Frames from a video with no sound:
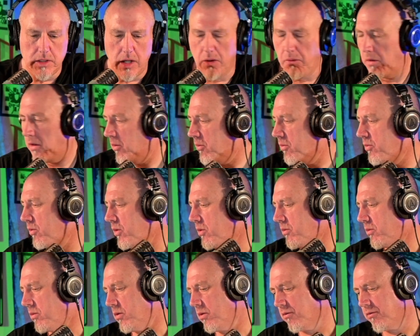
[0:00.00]
I don't know,
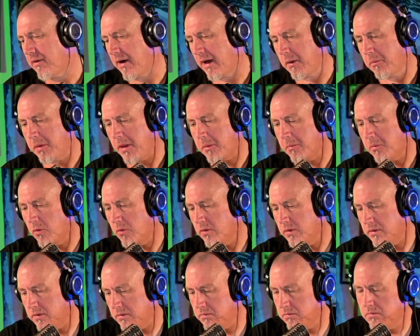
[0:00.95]
we'll find
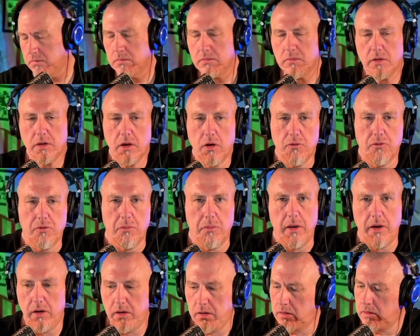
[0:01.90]
people and go from
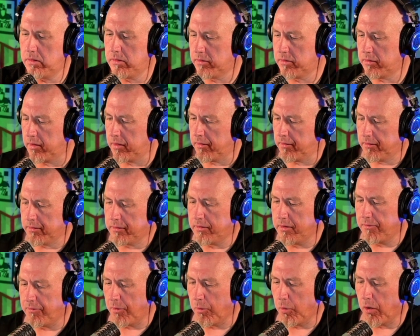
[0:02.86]
there. See
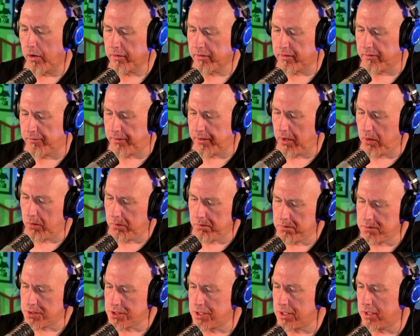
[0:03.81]
if it works. If it
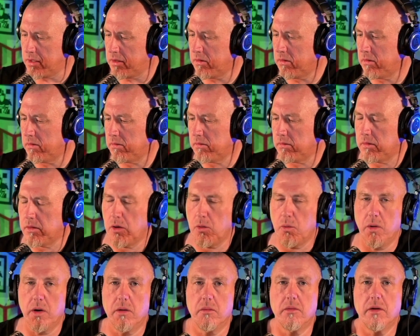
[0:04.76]
don't, shit,
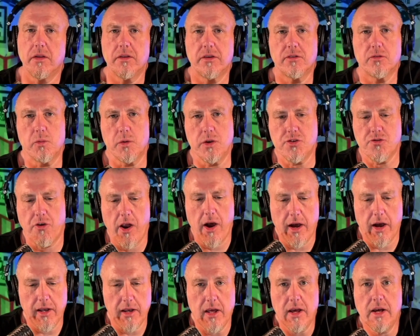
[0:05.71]
oh well, at least we
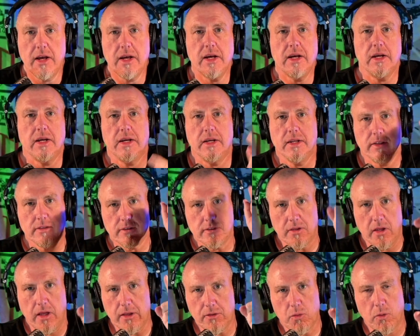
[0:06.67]
tried.
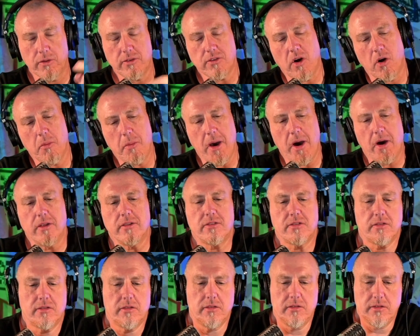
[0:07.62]
That's what it's all about.
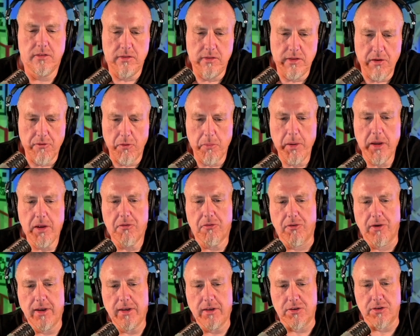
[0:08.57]
It's never be
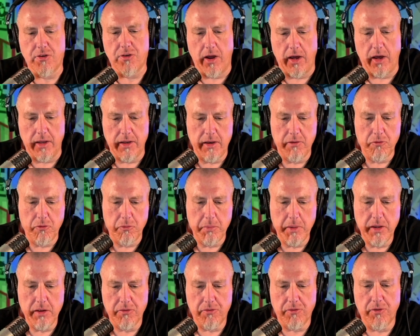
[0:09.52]
afraid to try. Never
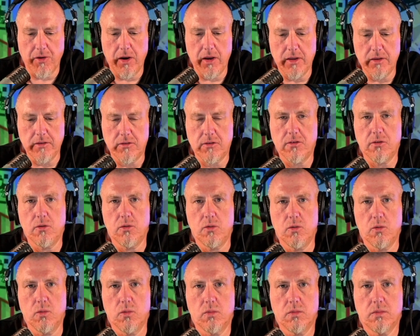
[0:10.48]
be afraid
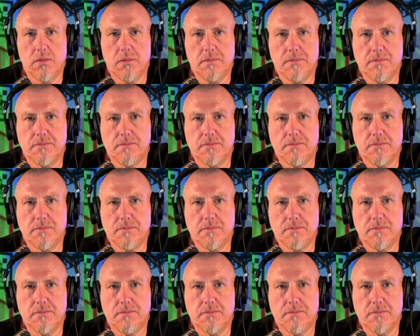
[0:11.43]
to,